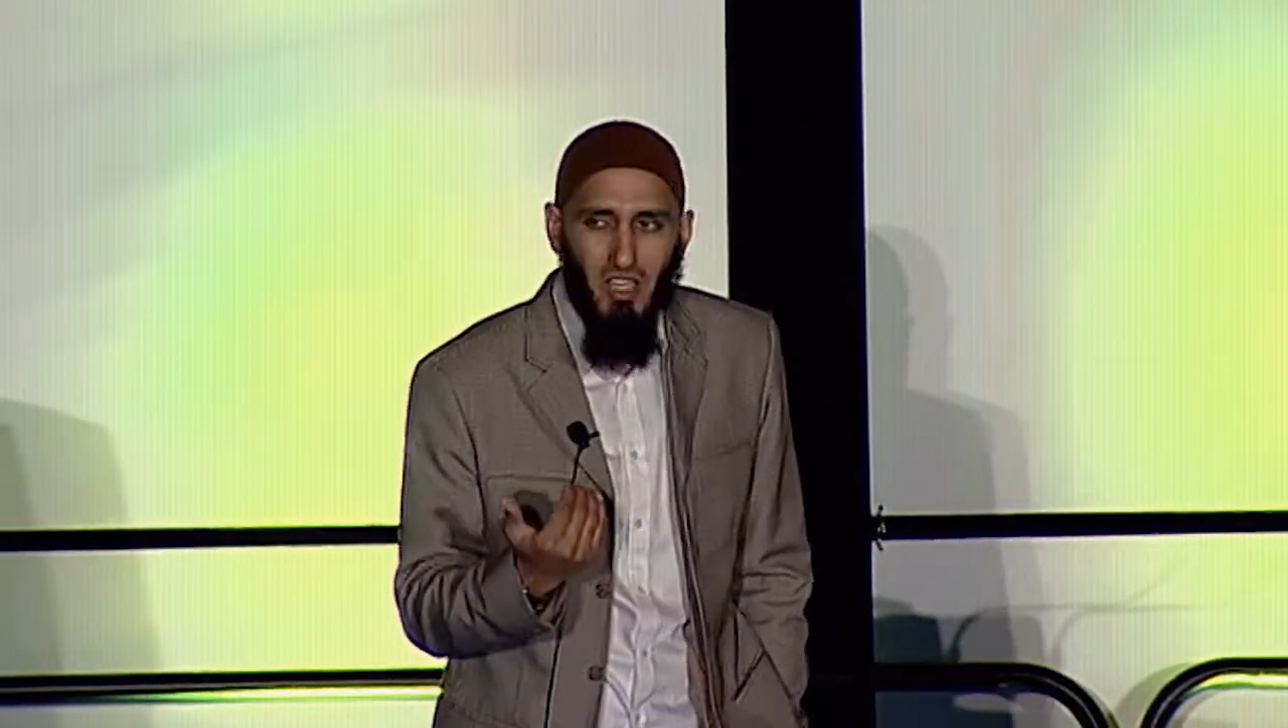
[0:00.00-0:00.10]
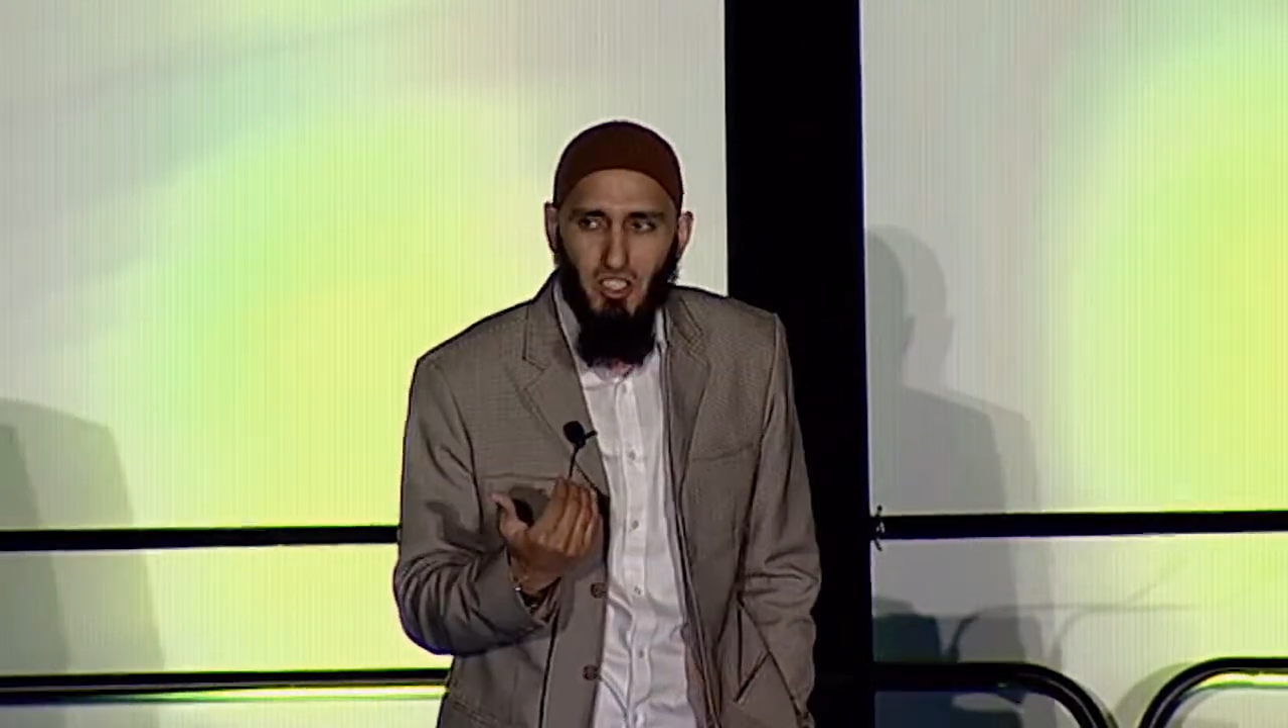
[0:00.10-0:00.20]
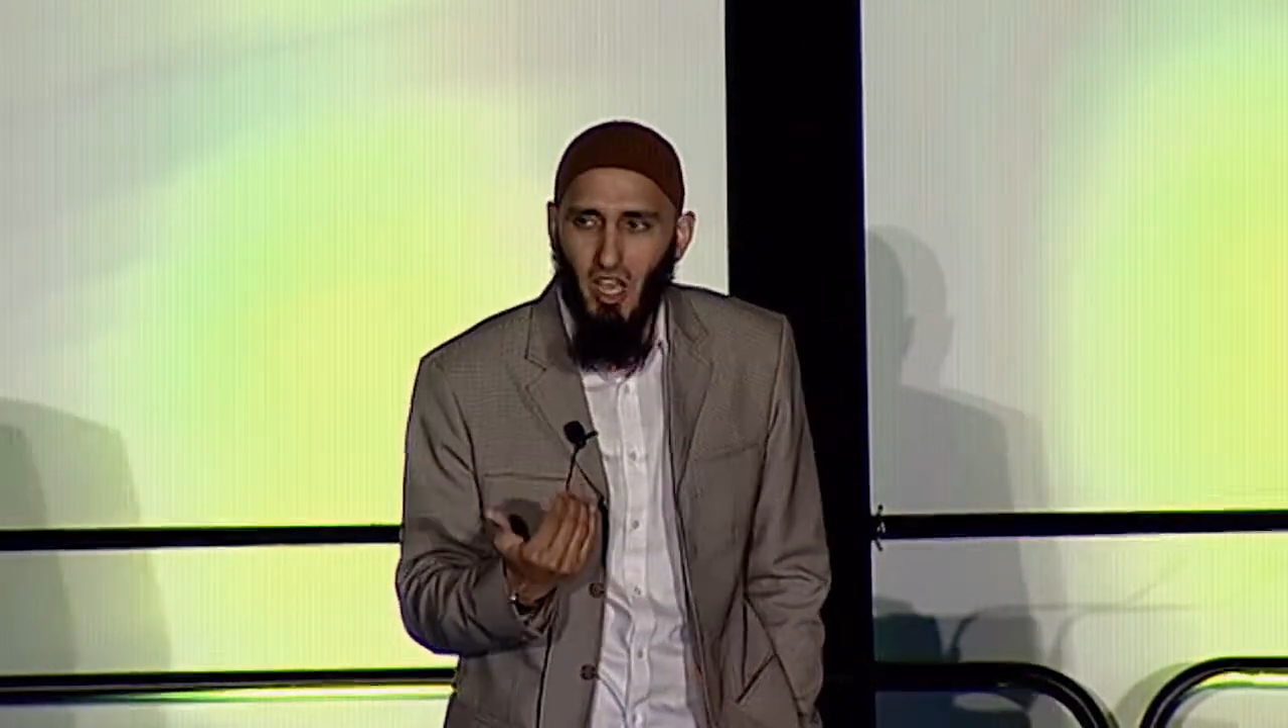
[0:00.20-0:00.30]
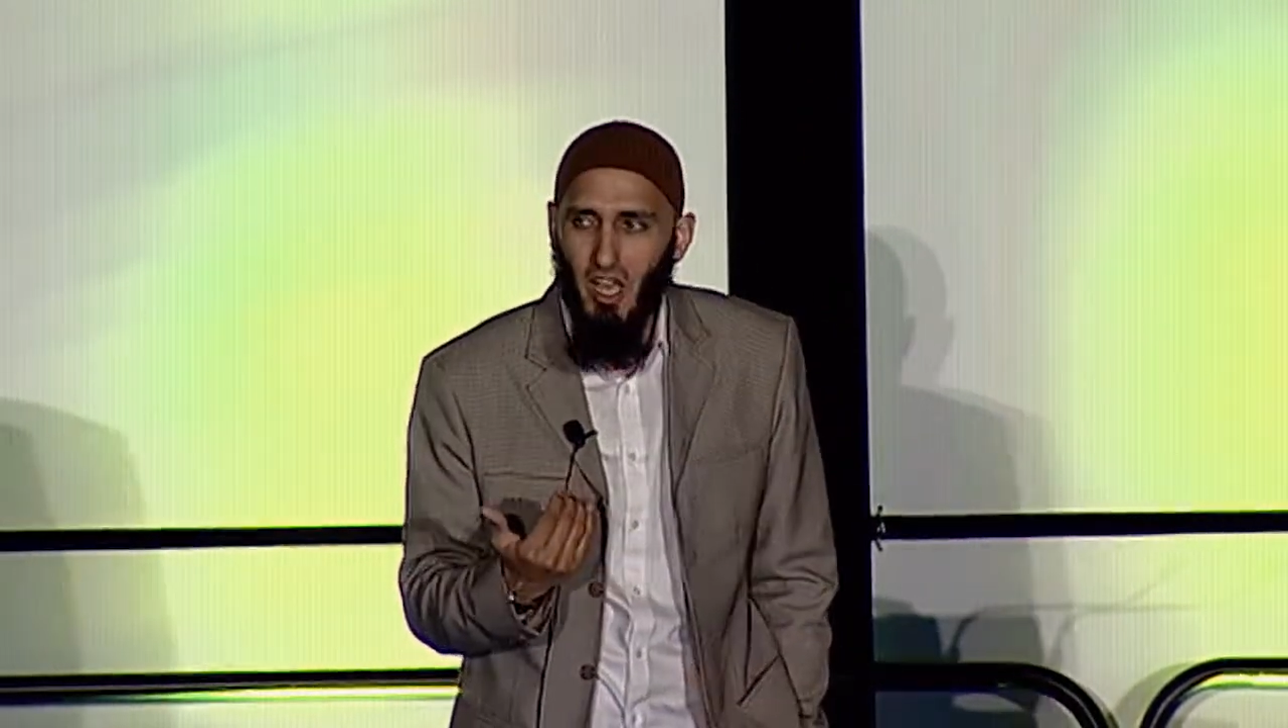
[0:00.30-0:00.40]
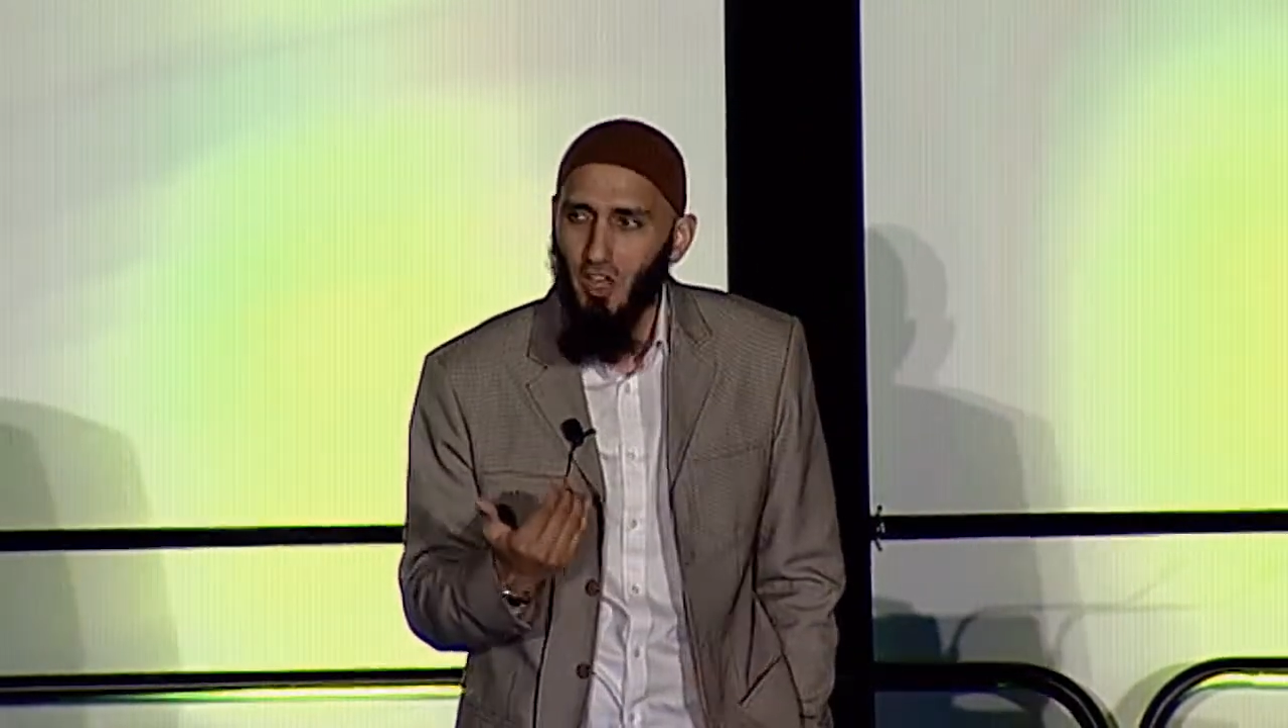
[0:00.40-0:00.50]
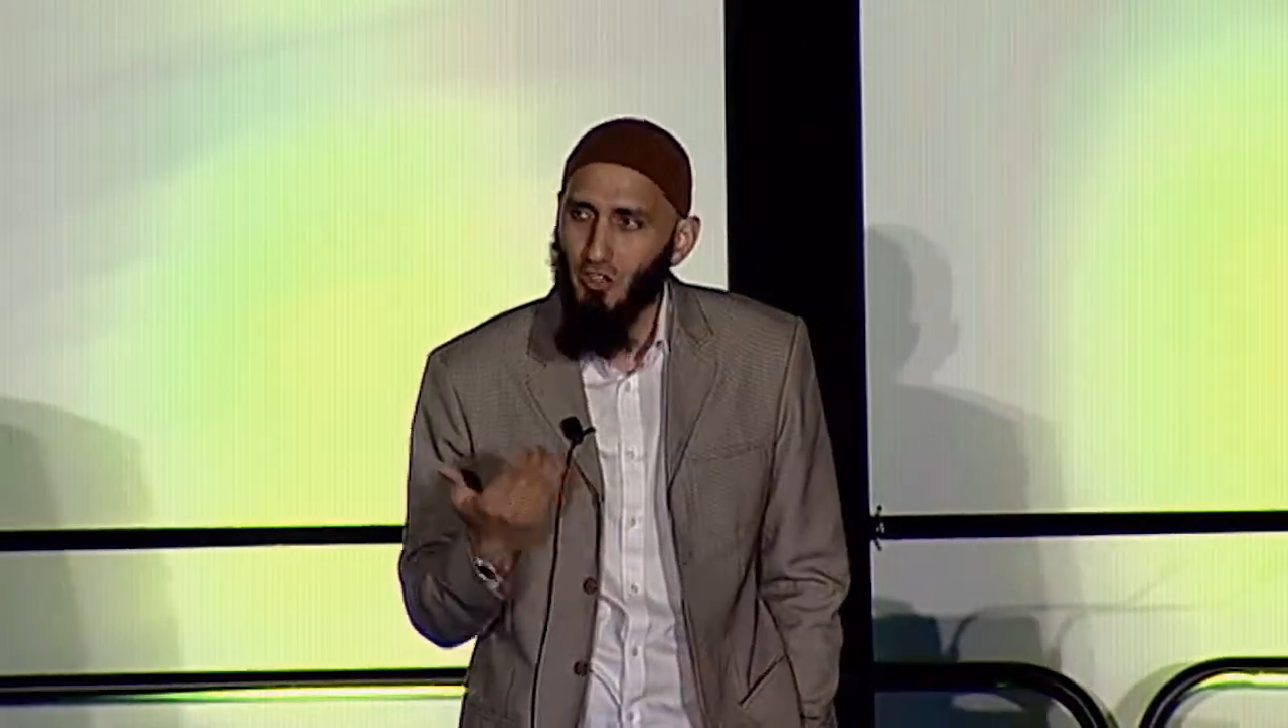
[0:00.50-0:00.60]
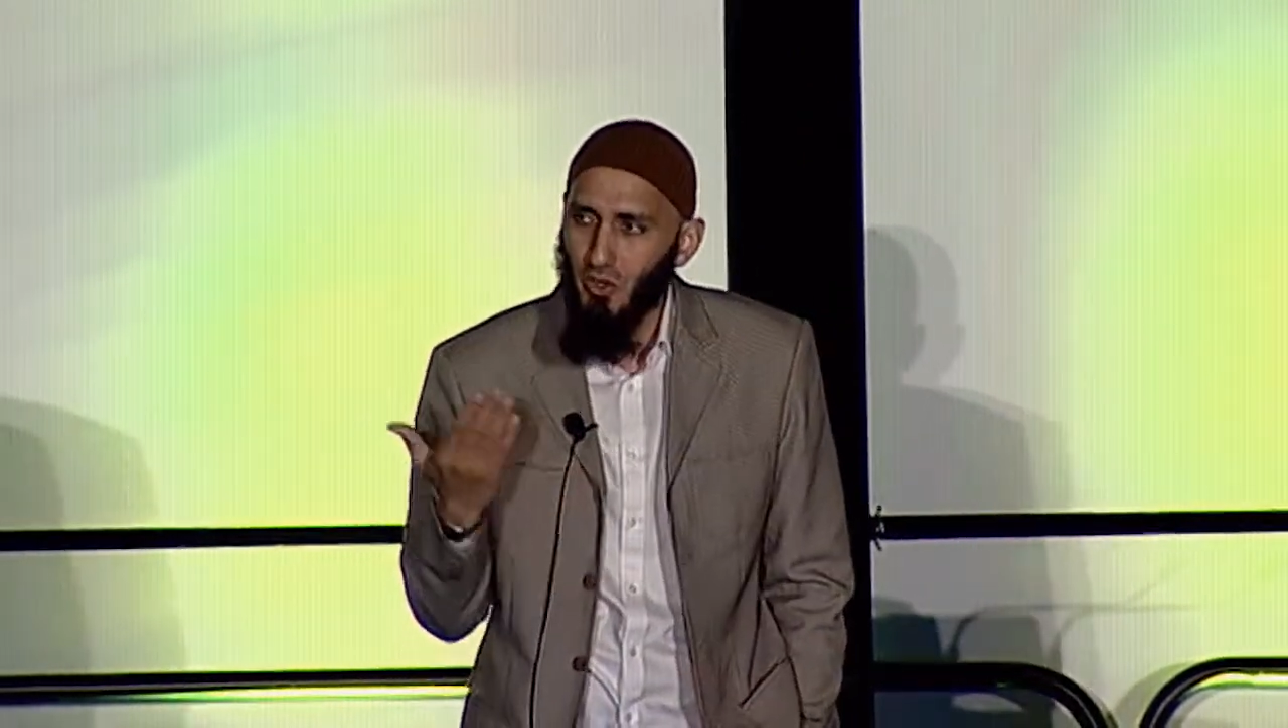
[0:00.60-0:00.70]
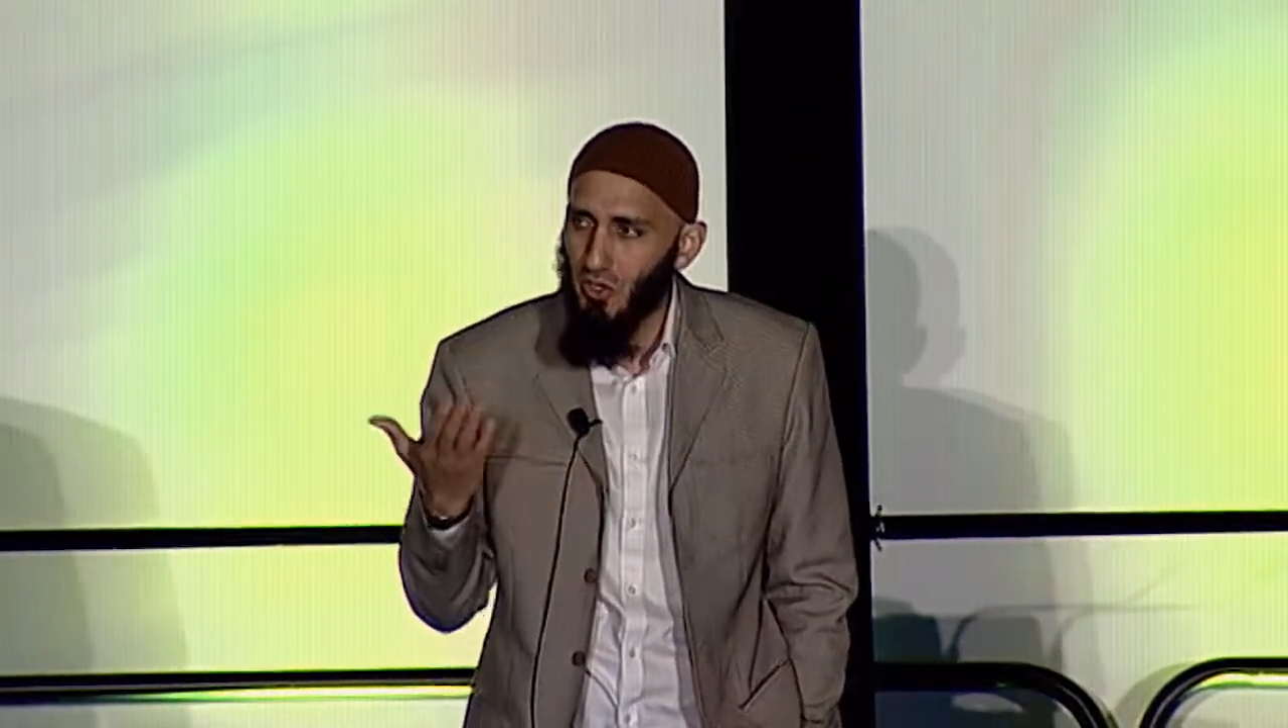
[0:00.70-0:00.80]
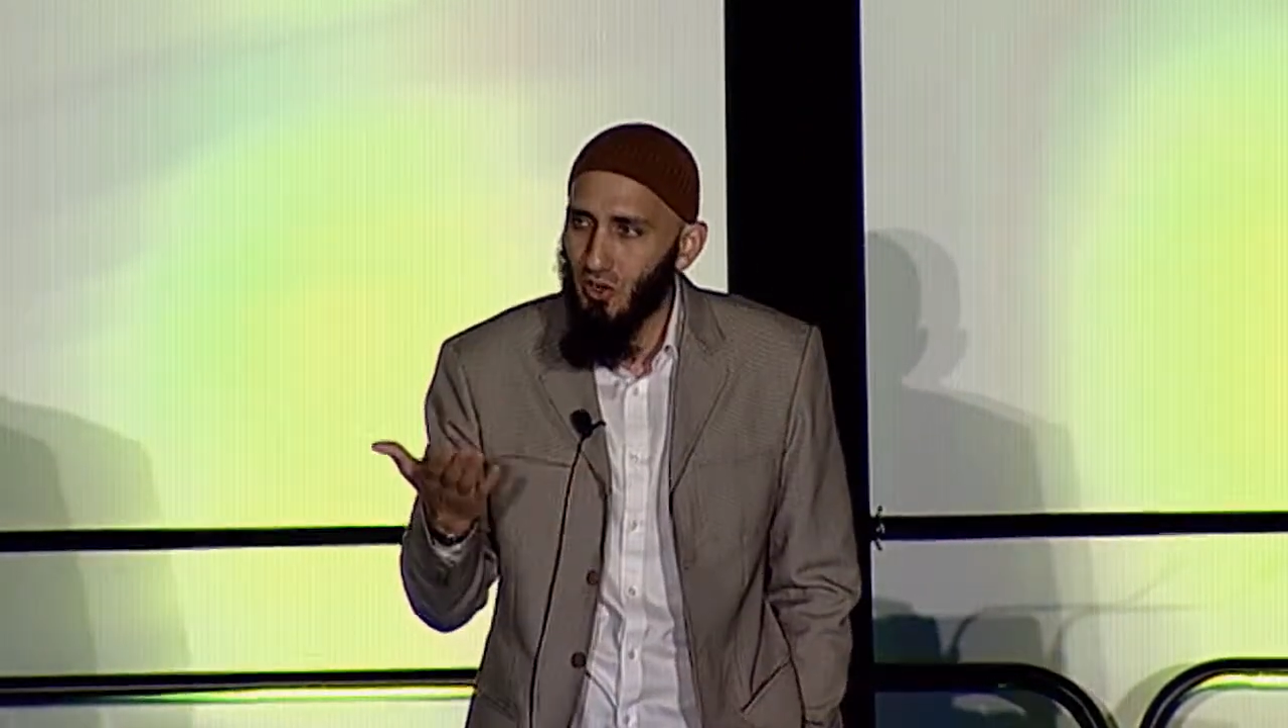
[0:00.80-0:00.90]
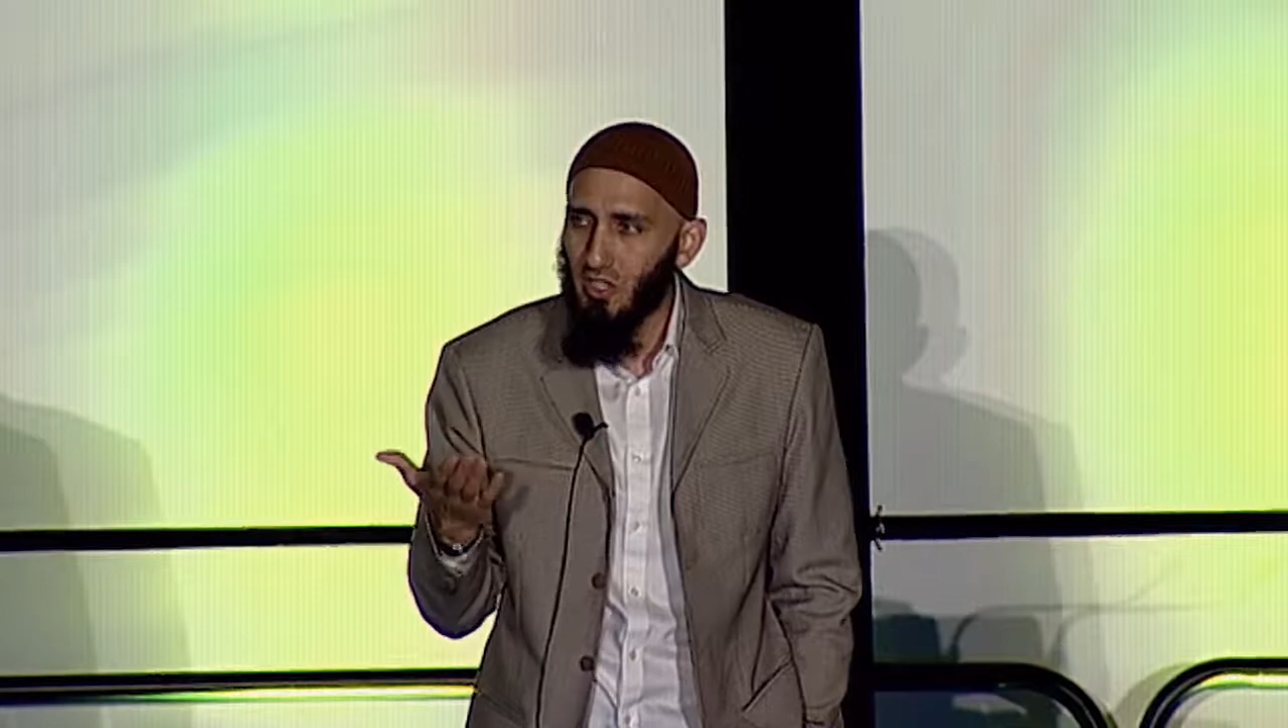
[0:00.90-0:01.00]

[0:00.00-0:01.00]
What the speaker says: child or your